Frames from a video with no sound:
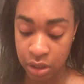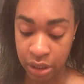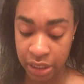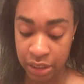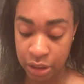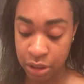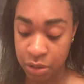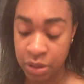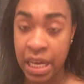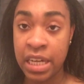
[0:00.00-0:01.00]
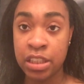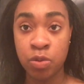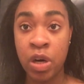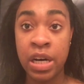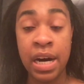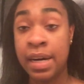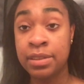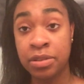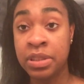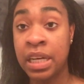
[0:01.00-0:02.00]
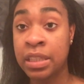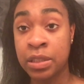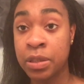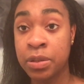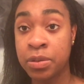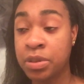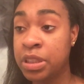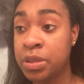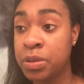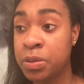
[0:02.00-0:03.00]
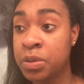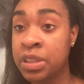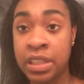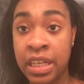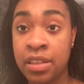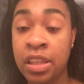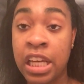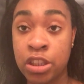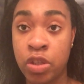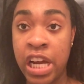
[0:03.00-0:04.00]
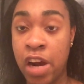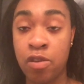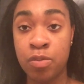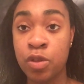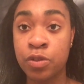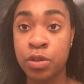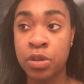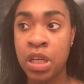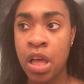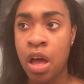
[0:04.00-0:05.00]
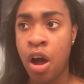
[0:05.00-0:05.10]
Okay, so that is why I do not go to get laser hair removal.